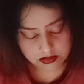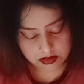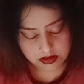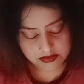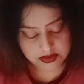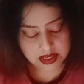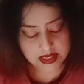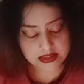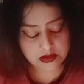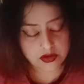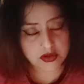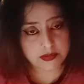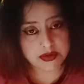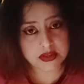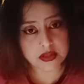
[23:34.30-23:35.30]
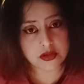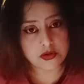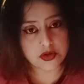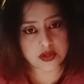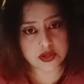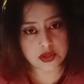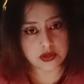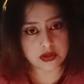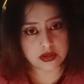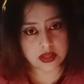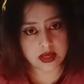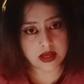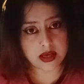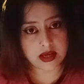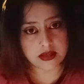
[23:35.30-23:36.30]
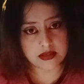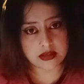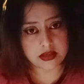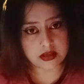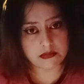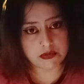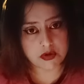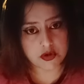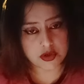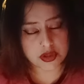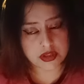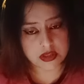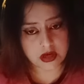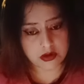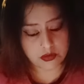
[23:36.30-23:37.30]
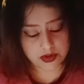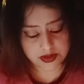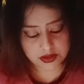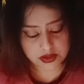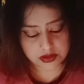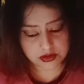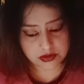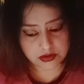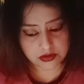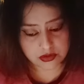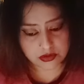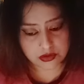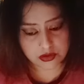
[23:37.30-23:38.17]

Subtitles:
There is going to be a situation that emotions are going to